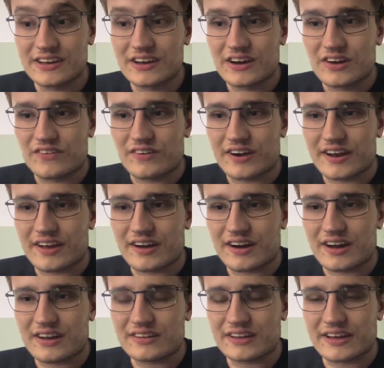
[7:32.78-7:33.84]
where I
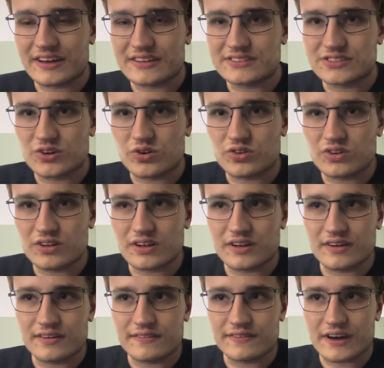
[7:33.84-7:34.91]
got like a total
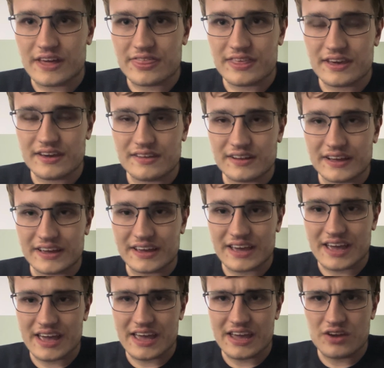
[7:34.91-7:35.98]
of, I think, like
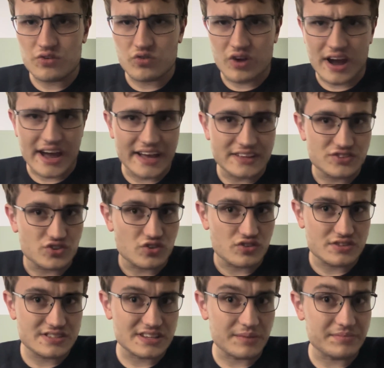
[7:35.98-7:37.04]
8 rides or
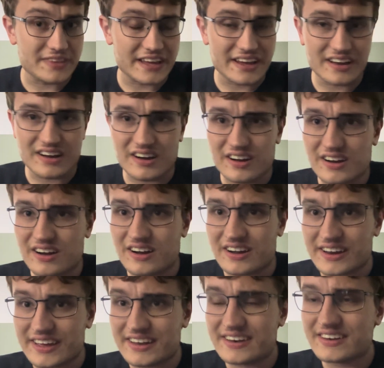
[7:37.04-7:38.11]
something
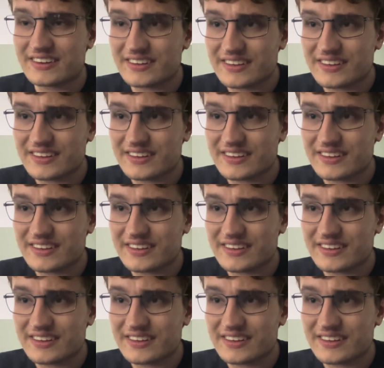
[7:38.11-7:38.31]
on it.